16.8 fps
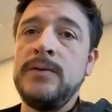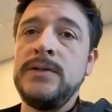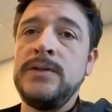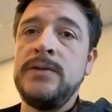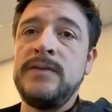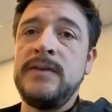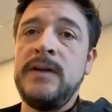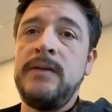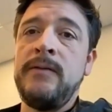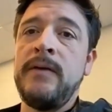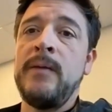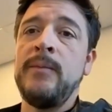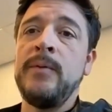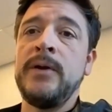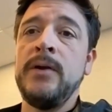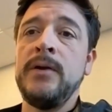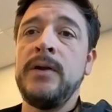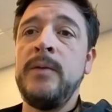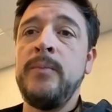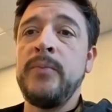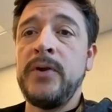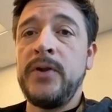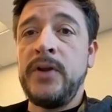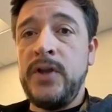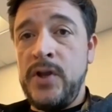to City of Albuquerque
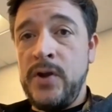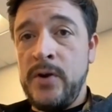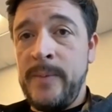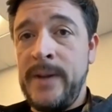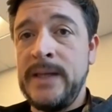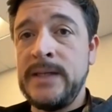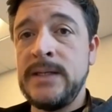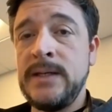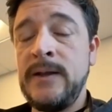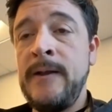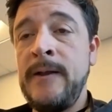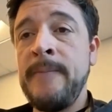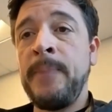procurement